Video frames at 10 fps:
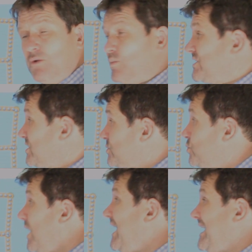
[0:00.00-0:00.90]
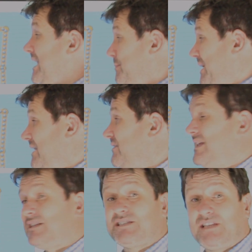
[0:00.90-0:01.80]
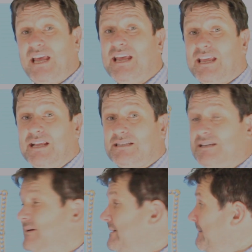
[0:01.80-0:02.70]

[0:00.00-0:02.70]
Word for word: which is why in a parallel circuit,